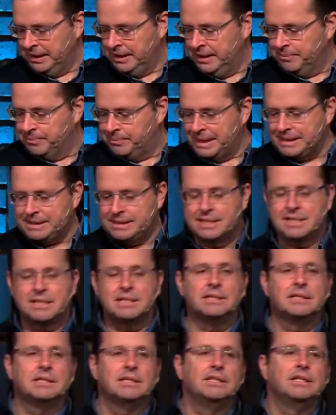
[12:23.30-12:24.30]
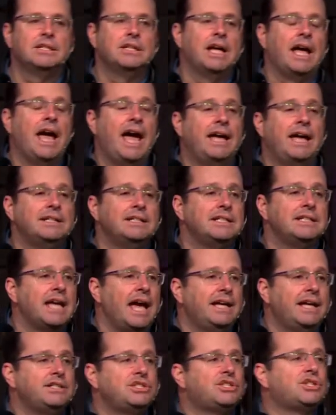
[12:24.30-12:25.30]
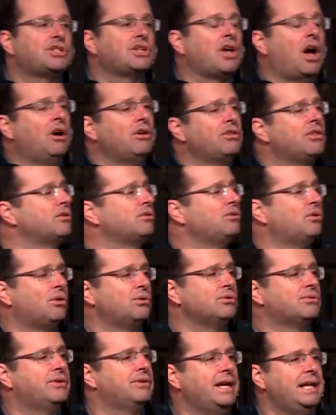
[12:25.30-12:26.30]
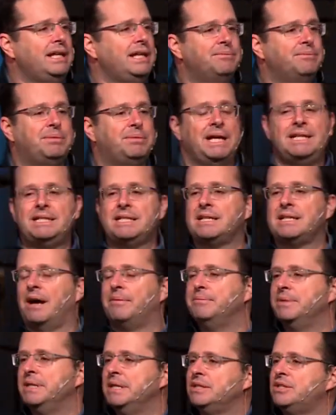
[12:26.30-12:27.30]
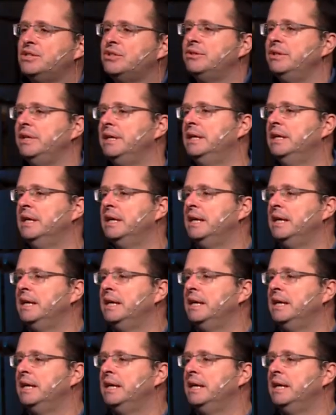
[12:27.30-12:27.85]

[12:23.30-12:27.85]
But, and so the Lord really blessed our ministry.